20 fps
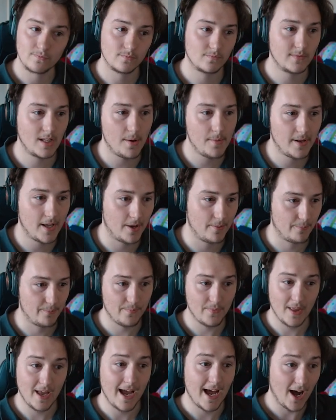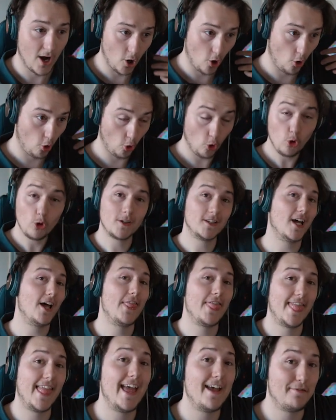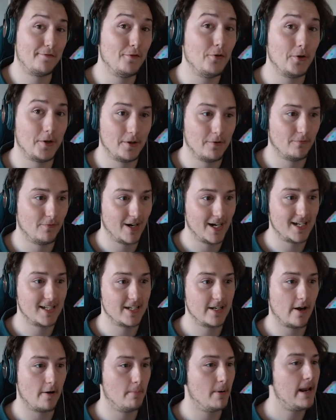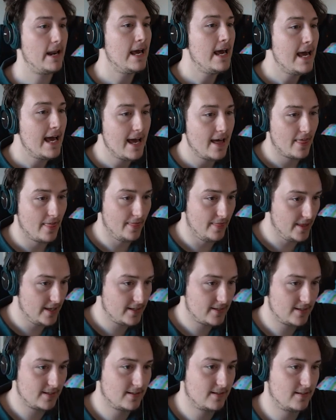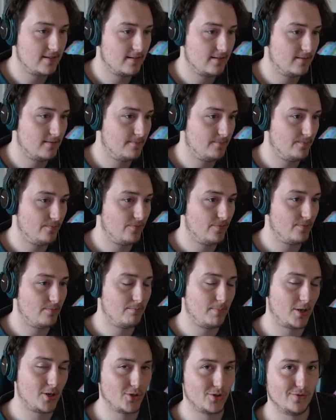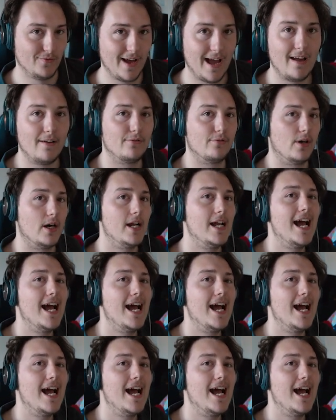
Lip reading: There we go. All done there for you, ready to go. But this is because of Avray.